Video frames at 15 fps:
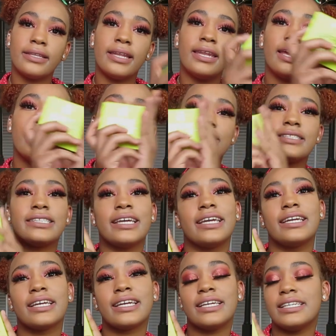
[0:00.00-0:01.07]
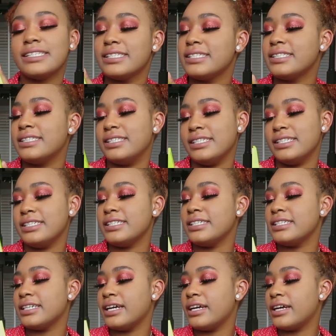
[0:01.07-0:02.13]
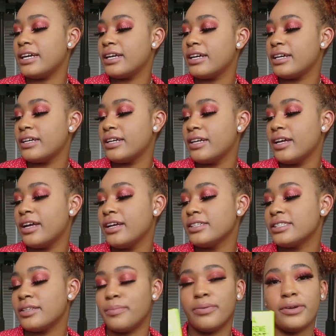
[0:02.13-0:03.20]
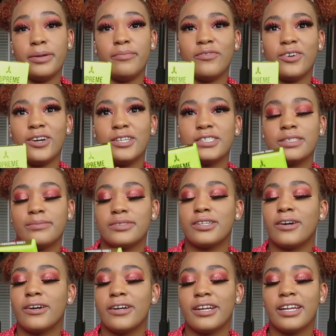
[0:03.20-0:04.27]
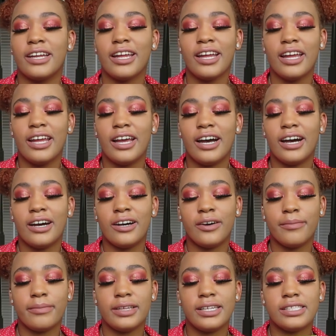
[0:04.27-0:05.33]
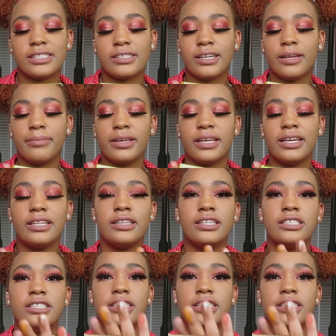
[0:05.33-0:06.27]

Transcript: The next thing is the Supreme Frost. I'm sorry. Um, it's going to be in the